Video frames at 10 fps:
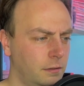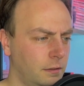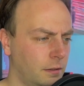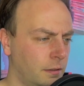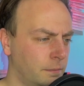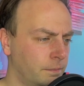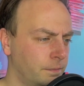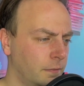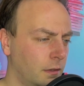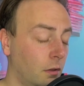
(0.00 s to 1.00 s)
Um,
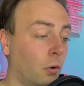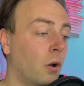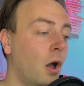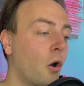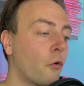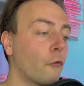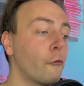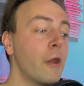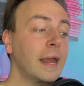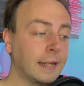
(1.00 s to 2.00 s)
oh,
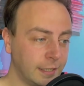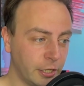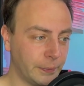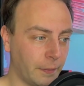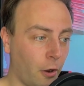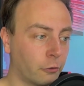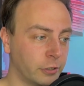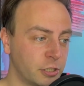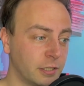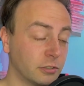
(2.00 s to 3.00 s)
Rectum
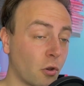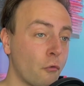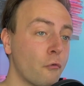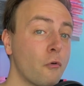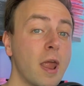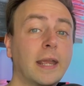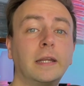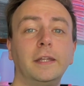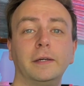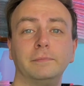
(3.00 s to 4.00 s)
Origins.
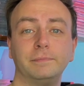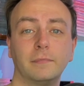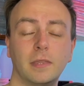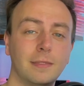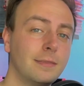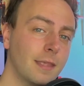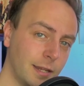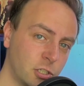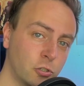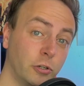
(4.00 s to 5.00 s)
Rectum,
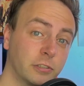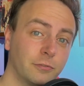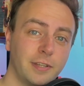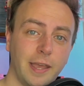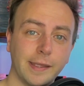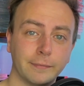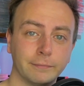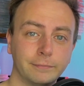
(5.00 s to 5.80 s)
Nice choice of name.